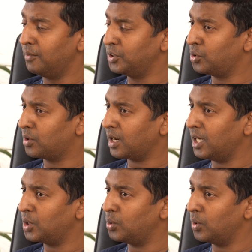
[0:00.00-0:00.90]
we should
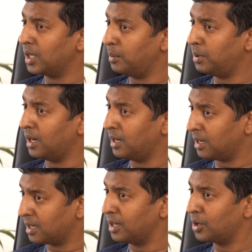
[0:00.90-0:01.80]
try to keep it under
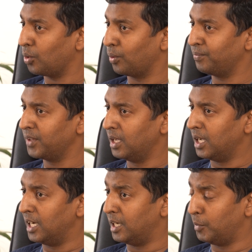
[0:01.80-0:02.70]
control.
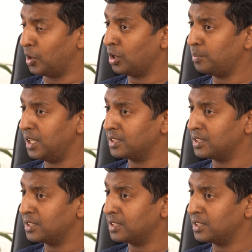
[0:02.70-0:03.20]
It may not be